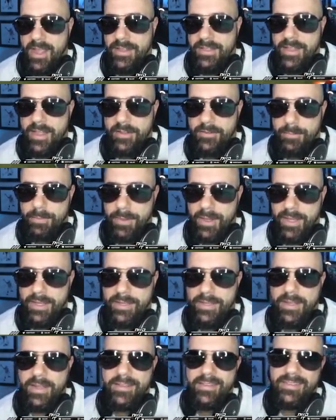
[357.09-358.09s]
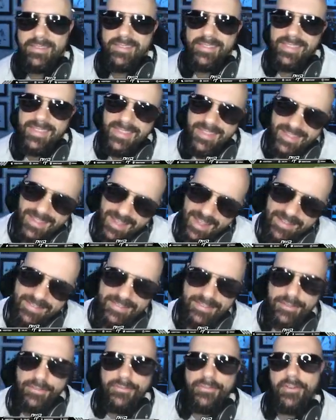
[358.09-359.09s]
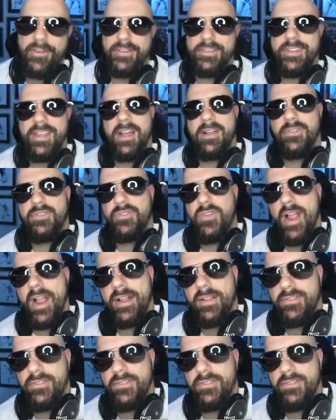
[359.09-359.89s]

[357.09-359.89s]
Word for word: Next play, he gets gets the first down, dragging